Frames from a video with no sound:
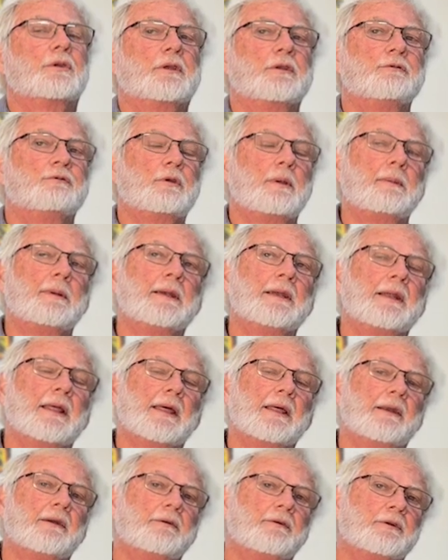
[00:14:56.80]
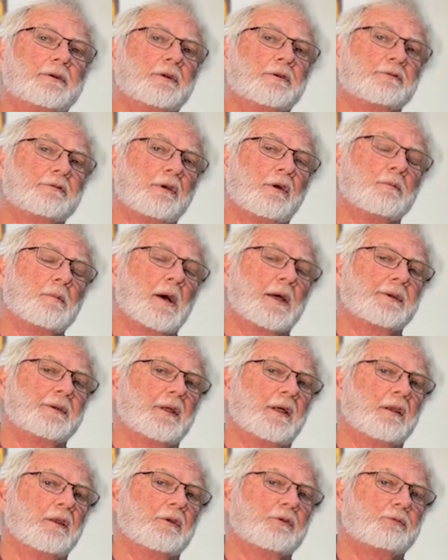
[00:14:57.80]
contributing editor to Joe
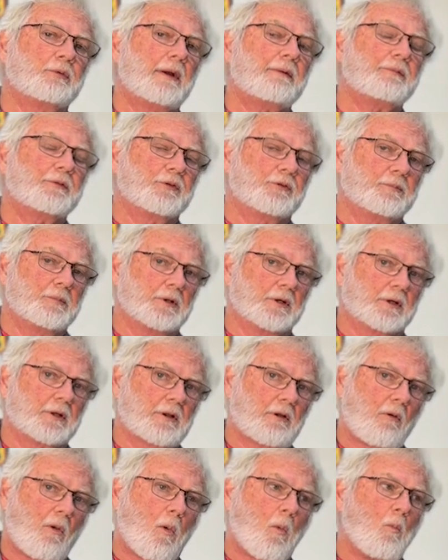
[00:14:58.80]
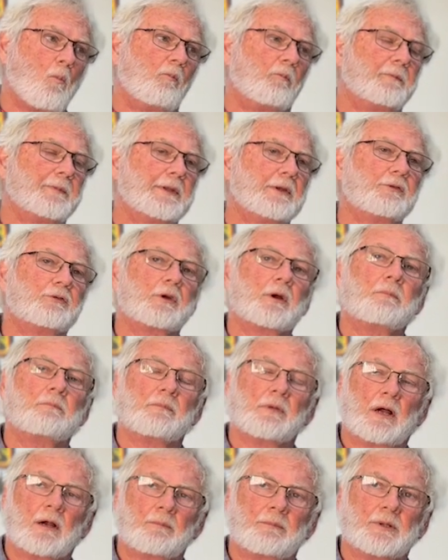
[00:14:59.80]
Mondello's reference book. He was
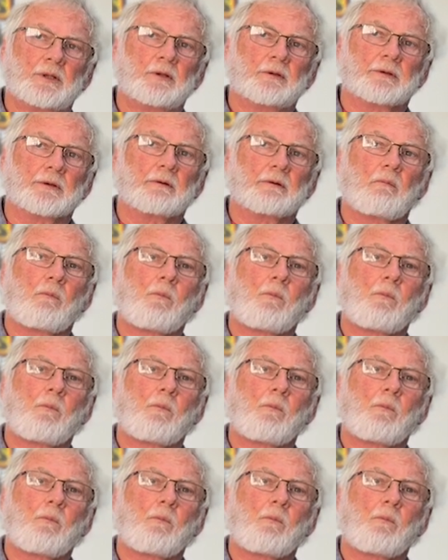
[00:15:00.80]
our builder.